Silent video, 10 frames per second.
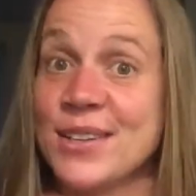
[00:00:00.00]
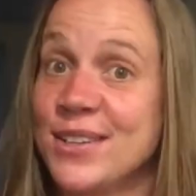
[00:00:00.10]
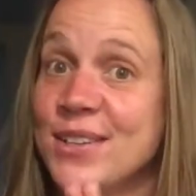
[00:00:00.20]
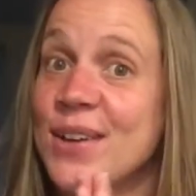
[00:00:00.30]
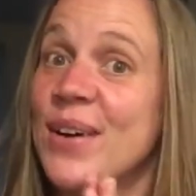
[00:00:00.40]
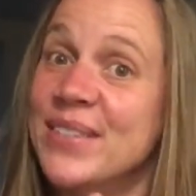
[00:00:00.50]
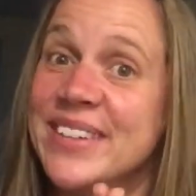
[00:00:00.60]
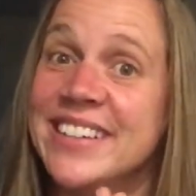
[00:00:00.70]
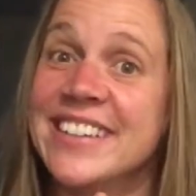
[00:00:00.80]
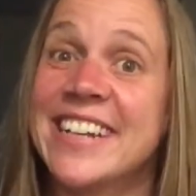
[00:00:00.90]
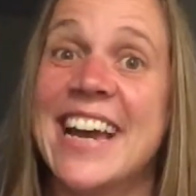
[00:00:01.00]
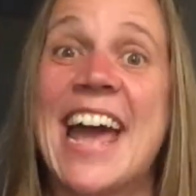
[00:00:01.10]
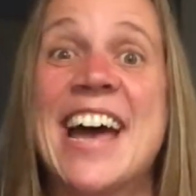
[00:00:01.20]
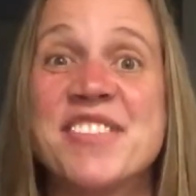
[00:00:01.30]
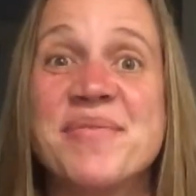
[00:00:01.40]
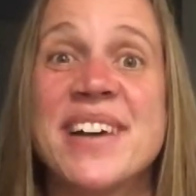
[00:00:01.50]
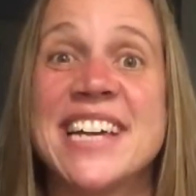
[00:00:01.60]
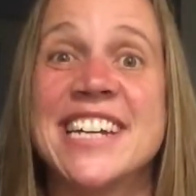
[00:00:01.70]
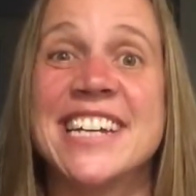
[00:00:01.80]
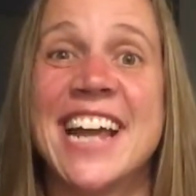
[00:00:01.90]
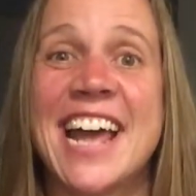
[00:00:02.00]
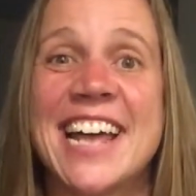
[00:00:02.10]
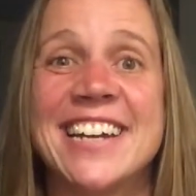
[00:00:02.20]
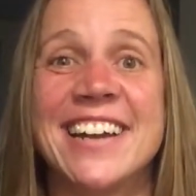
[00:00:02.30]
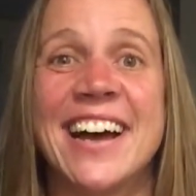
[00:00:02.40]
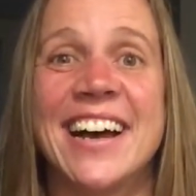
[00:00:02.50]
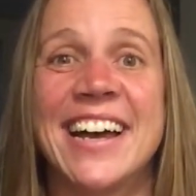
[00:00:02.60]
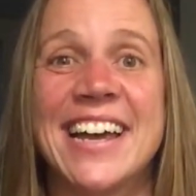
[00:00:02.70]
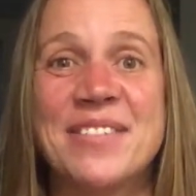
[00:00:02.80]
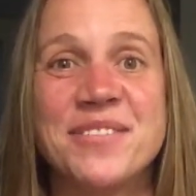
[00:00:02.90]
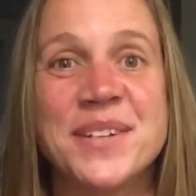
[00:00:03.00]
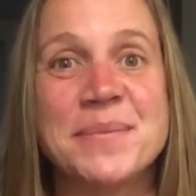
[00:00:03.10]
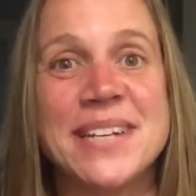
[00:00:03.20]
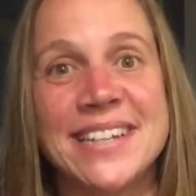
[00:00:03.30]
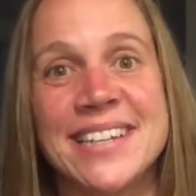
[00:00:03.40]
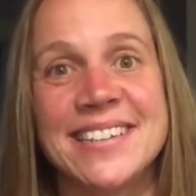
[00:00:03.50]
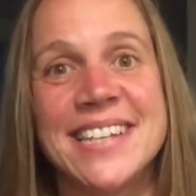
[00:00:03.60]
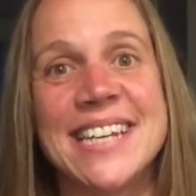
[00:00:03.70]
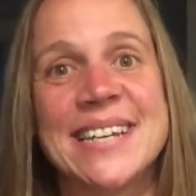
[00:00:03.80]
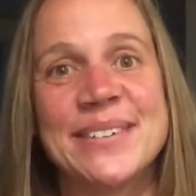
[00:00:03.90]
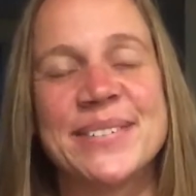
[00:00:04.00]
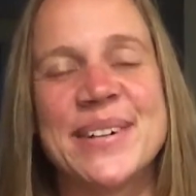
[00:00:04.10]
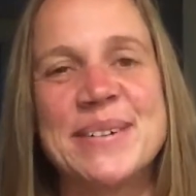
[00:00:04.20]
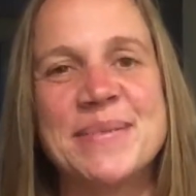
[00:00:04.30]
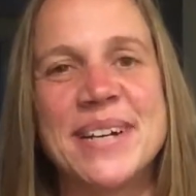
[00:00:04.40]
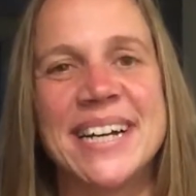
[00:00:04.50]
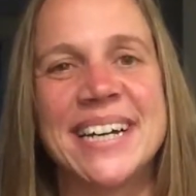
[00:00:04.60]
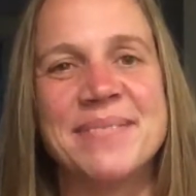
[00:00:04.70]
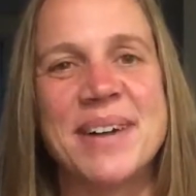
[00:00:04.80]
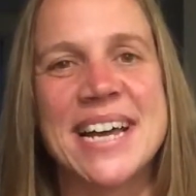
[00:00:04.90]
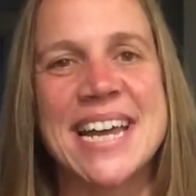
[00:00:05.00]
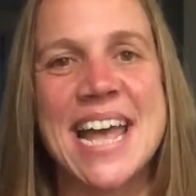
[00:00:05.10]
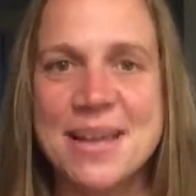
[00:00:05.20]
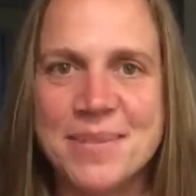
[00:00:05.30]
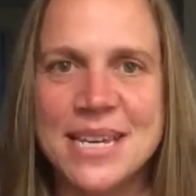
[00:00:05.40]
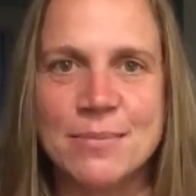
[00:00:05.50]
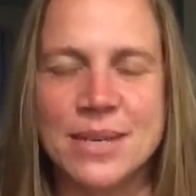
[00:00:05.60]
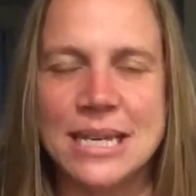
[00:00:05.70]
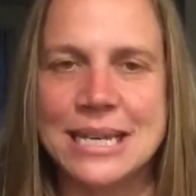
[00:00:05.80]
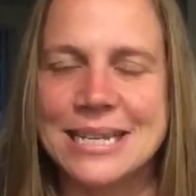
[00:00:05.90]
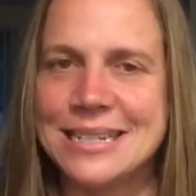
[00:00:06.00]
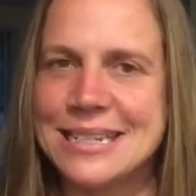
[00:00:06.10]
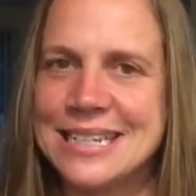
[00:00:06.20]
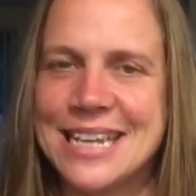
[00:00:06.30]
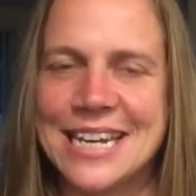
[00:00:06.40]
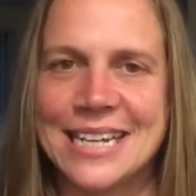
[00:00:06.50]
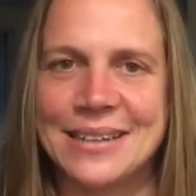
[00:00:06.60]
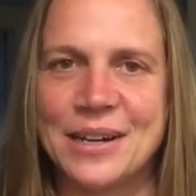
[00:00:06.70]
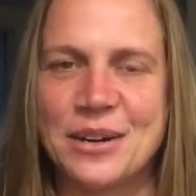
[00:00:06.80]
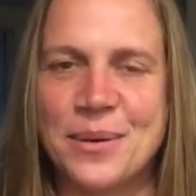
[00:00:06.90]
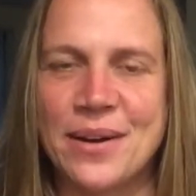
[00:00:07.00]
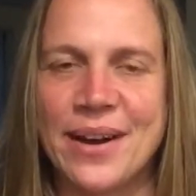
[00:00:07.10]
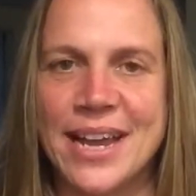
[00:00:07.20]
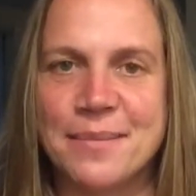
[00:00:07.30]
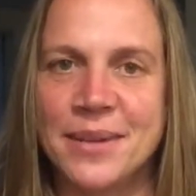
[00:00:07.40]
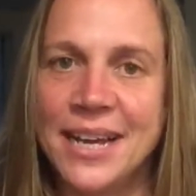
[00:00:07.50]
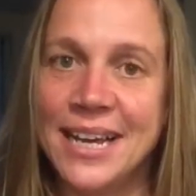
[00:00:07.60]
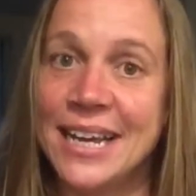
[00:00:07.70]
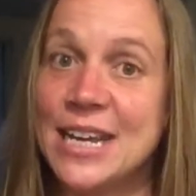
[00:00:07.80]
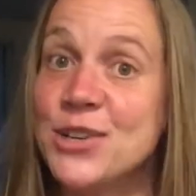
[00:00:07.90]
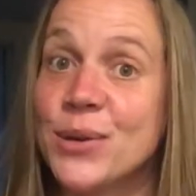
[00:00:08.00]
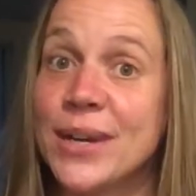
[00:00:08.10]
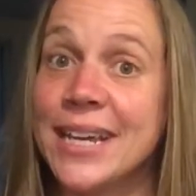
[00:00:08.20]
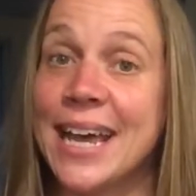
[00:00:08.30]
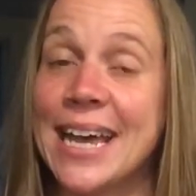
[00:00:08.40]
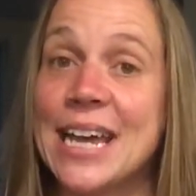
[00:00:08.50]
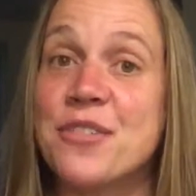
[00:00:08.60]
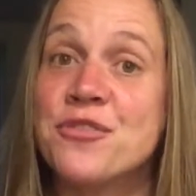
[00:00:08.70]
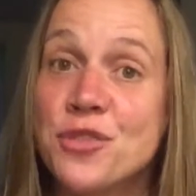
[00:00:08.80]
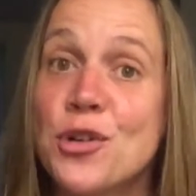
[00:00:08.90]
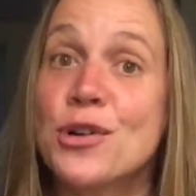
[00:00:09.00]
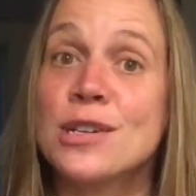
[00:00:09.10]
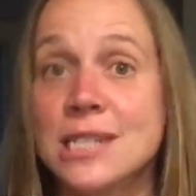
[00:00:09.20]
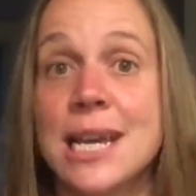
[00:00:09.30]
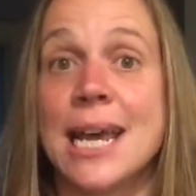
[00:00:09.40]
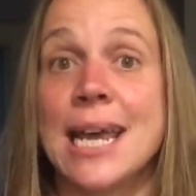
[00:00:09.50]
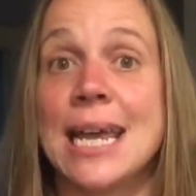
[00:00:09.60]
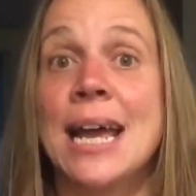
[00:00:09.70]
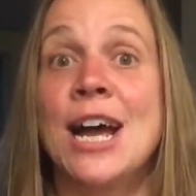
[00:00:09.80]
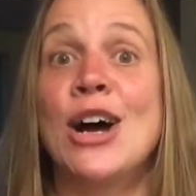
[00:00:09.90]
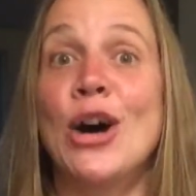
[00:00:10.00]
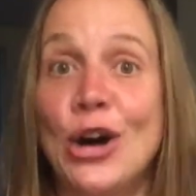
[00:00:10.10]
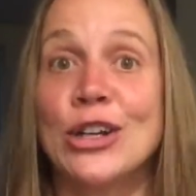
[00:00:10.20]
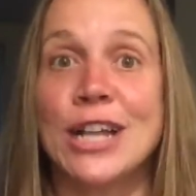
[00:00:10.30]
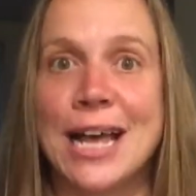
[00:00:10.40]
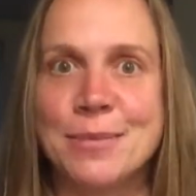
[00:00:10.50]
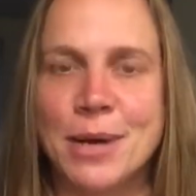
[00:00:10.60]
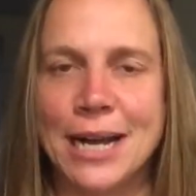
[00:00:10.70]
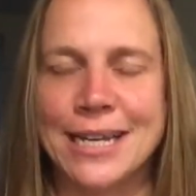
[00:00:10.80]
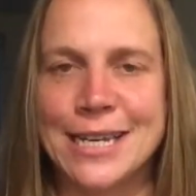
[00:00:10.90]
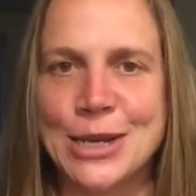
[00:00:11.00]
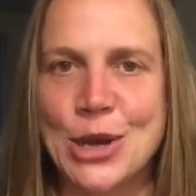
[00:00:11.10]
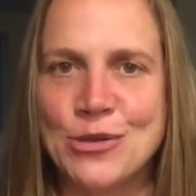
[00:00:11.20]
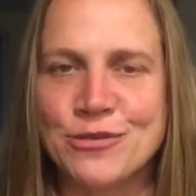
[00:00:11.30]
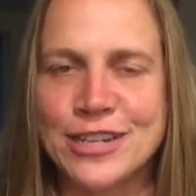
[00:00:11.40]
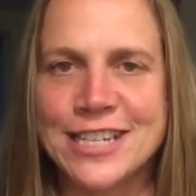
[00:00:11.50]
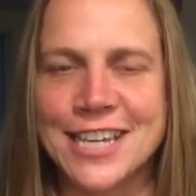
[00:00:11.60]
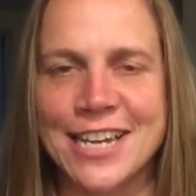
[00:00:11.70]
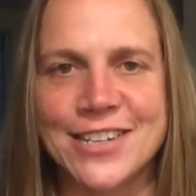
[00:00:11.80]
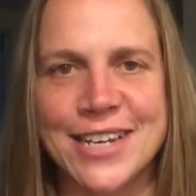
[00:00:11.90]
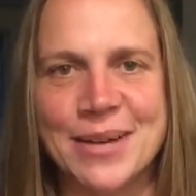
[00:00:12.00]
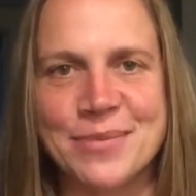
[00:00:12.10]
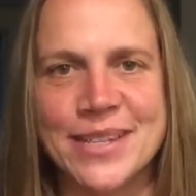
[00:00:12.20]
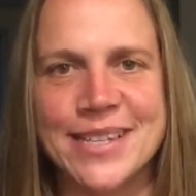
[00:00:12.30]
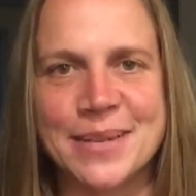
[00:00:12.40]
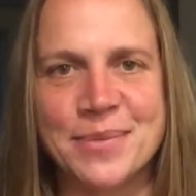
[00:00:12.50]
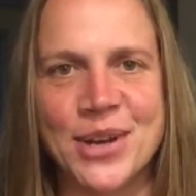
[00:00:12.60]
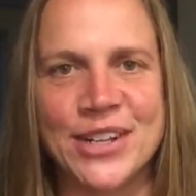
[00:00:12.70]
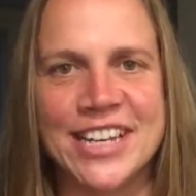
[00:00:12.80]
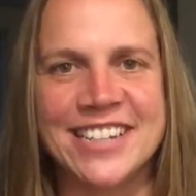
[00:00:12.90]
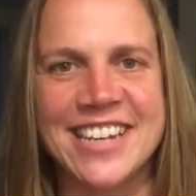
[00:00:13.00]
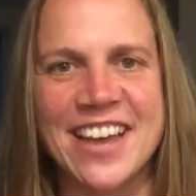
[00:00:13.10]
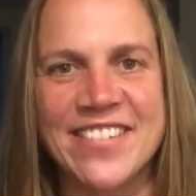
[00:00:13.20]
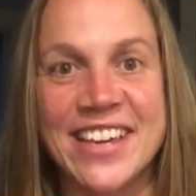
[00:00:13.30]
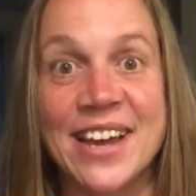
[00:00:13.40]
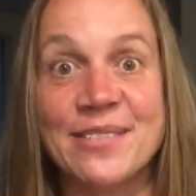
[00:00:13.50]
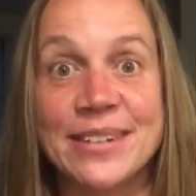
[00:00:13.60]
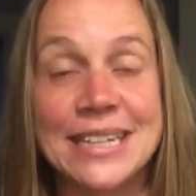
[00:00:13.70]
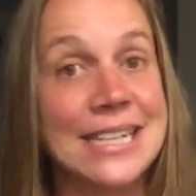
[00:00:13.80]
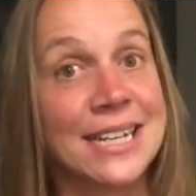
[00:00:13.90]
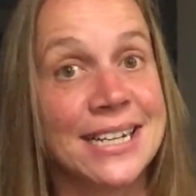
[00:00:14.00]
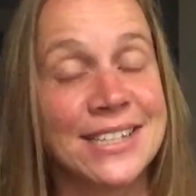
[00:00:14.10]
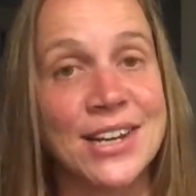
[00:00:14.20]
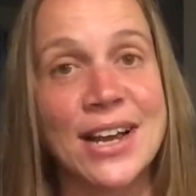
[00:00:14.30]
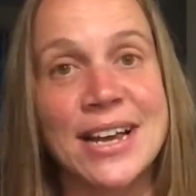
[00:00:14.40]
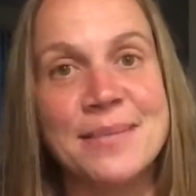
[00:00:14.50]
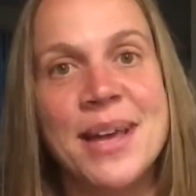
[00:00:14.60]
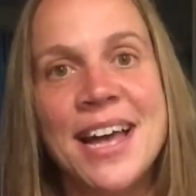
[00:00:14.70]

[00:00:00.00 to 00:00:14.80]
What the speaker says: So obviously I have made it, and I am filming this here from my Airbnb in Santa Clara, where I am enjoying a 4-day online marketing conference, catching up with some colleagues and having a really nice time.